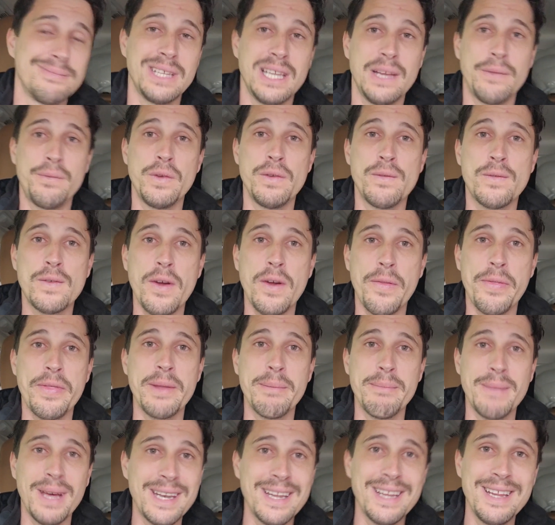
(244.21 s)
if you've got the
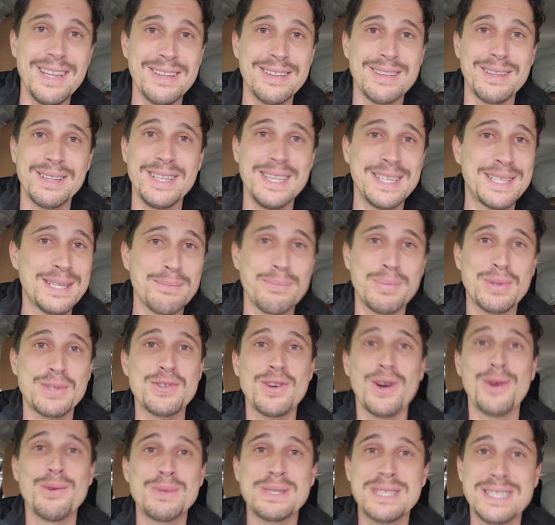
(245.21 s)
money, the Nissan
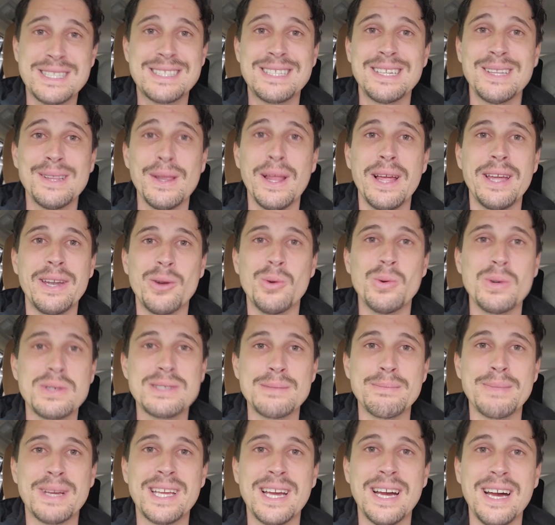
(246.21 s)
Patrol is still an
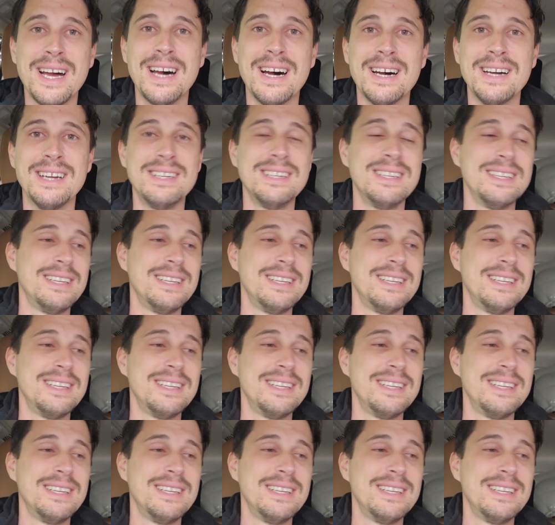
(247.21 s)
awesome car.